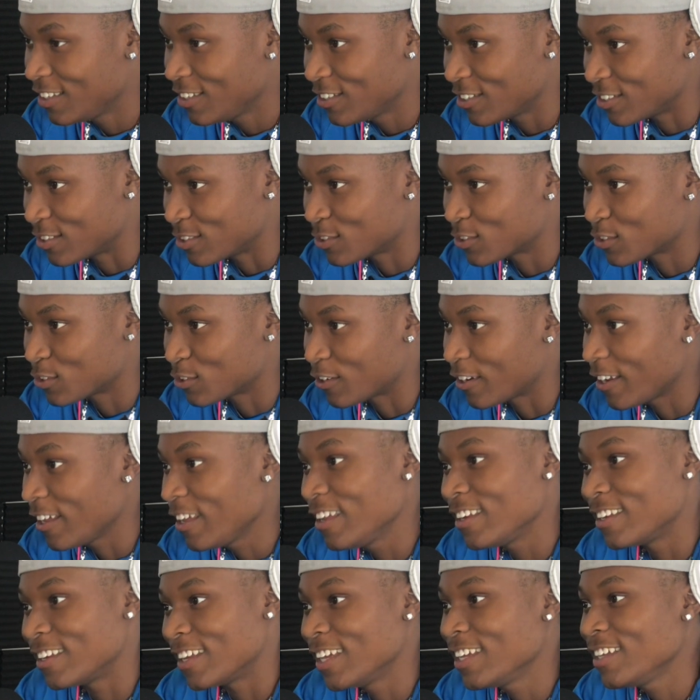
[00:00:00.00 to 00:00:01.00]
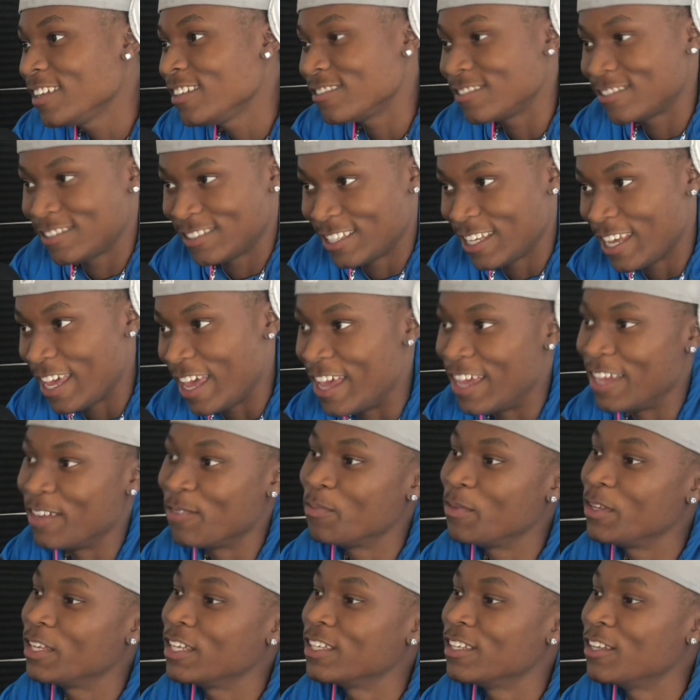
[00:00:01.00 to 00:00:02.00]
look. So they tagged
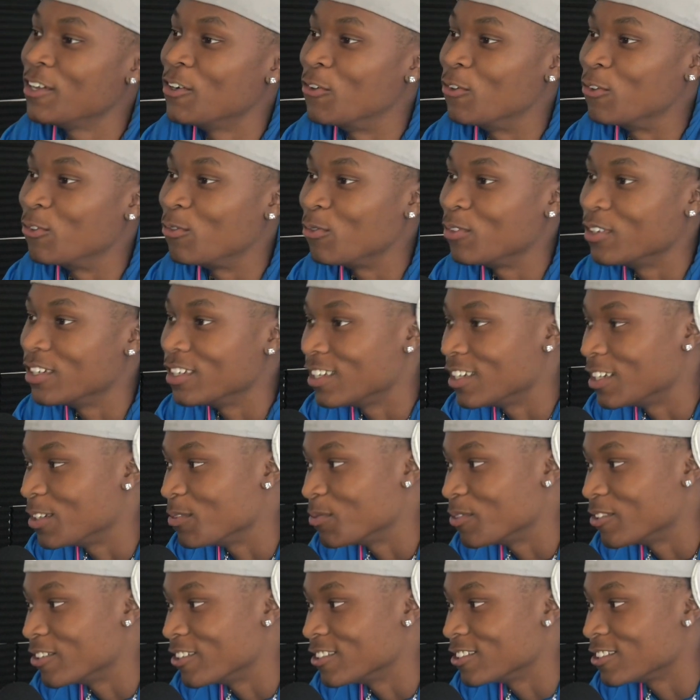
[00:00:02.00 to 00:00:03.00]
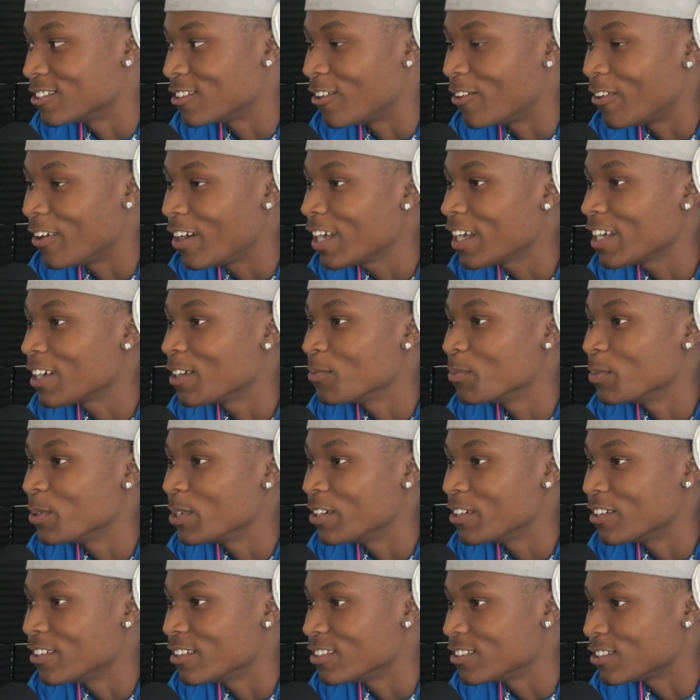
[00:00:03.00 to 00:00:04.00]
me along one day, bro. So I come in
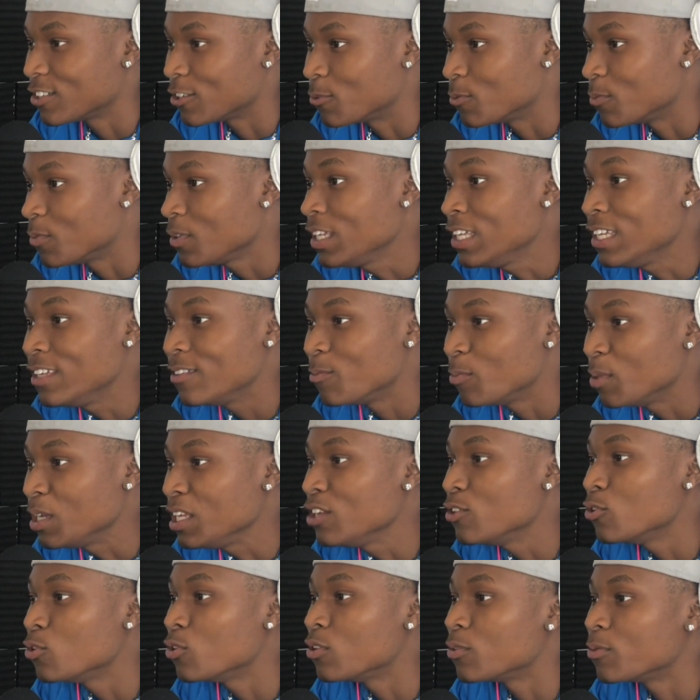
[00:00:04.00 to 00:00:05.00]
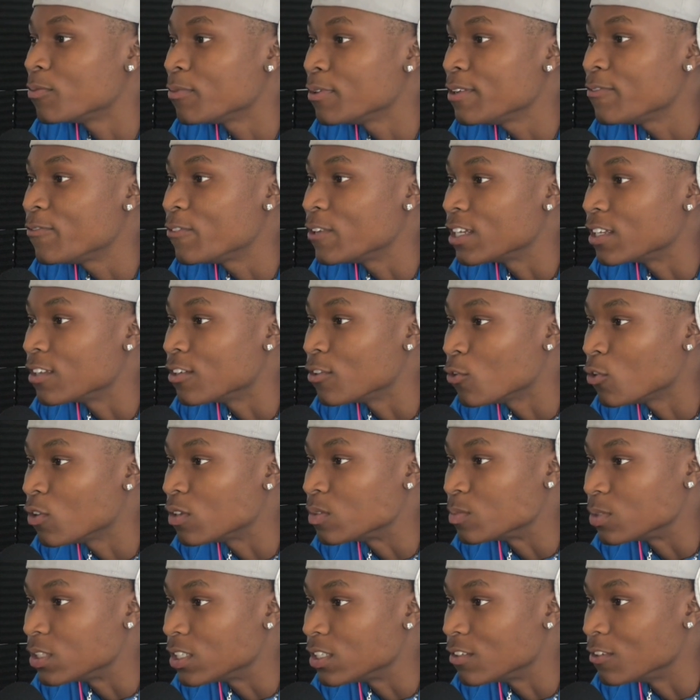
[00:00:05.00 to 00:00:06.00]
there. So we doing what we finna
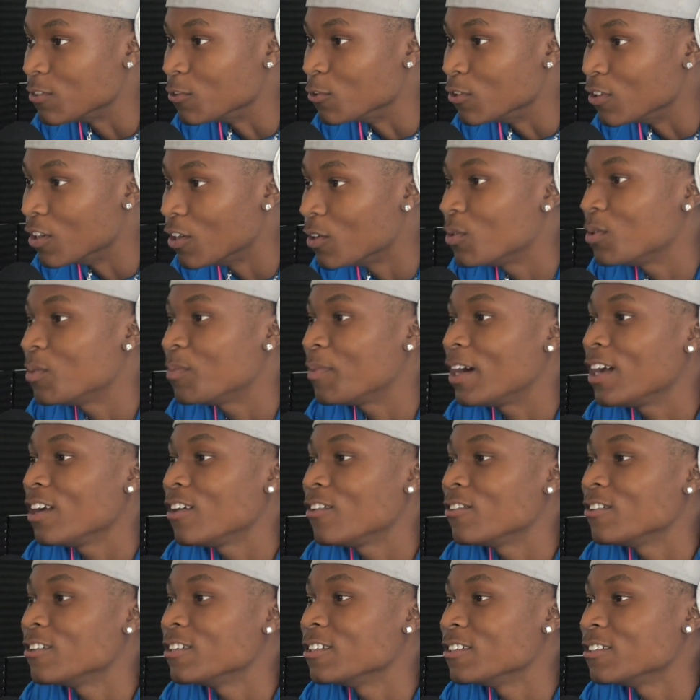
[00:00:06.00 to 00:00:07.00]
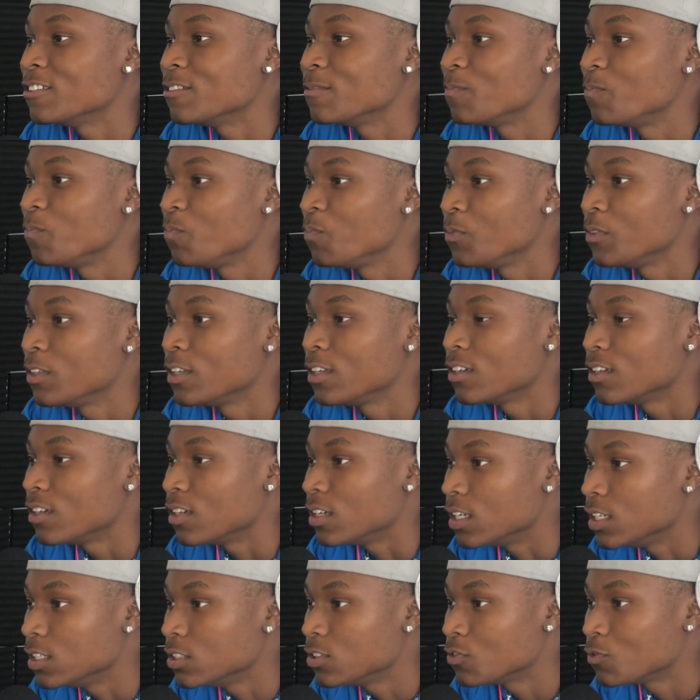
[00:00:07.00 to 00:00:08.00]
normally do. Go in my crib,
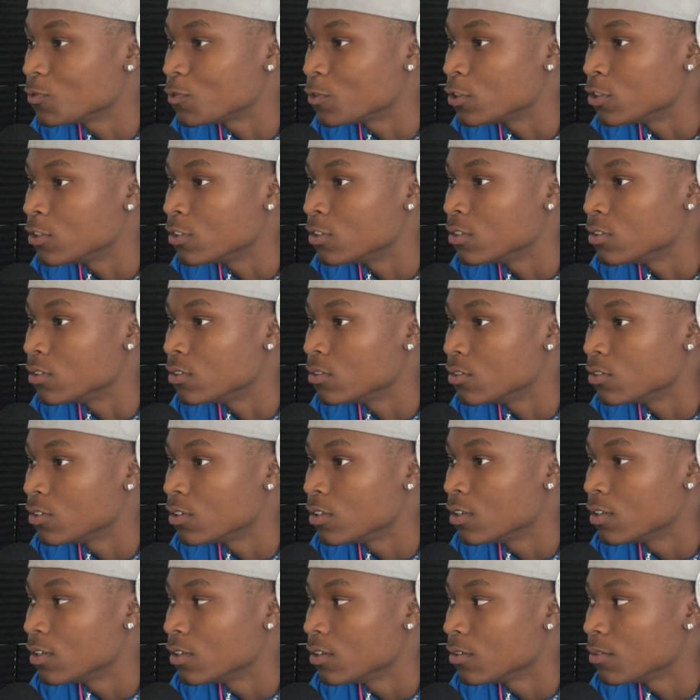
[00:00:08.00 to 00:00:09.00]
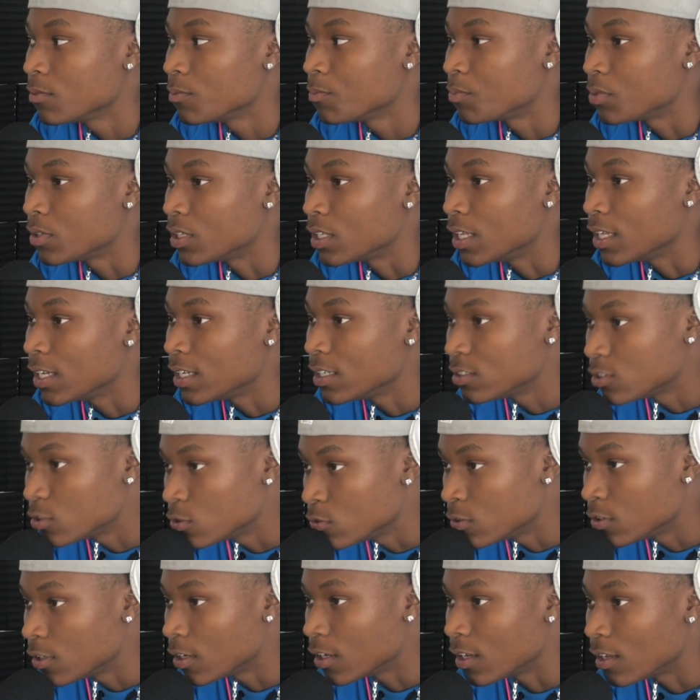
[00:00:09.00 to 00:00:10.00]
eat some food, play
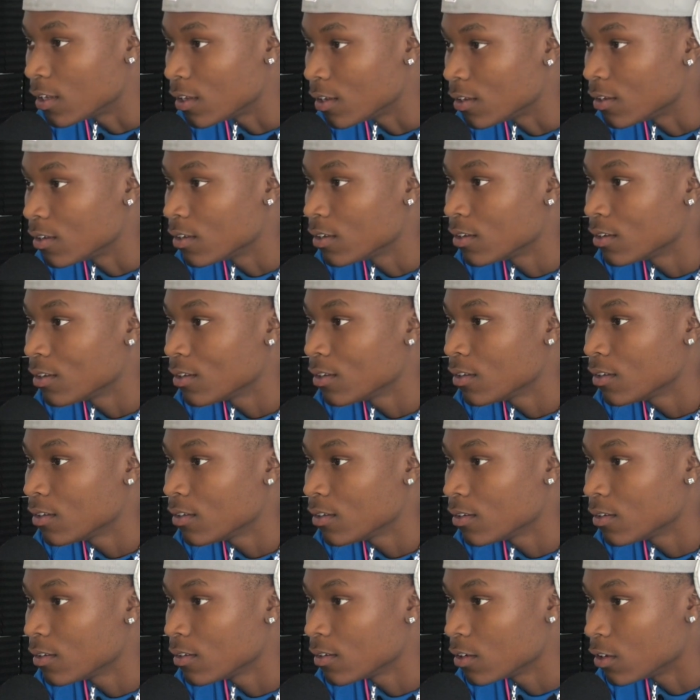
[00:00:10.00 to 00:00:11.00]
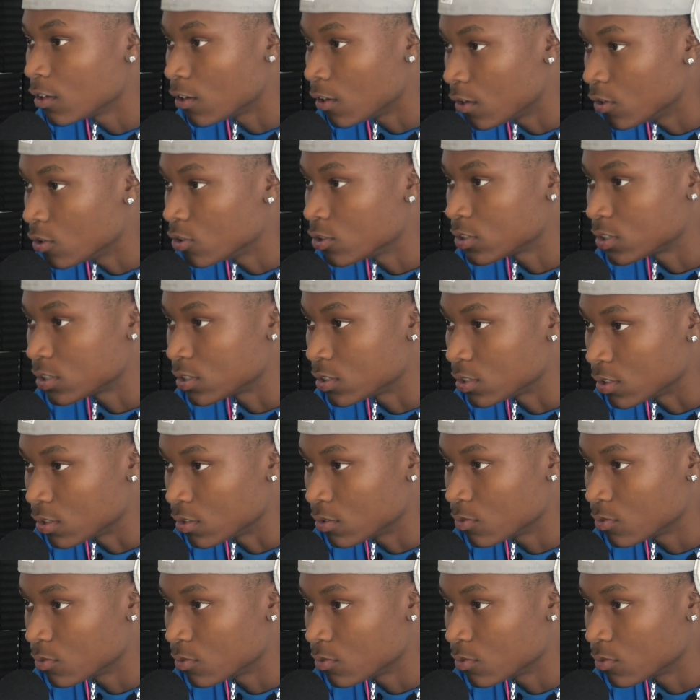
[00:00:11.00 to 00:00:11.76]
2K, go to sleep.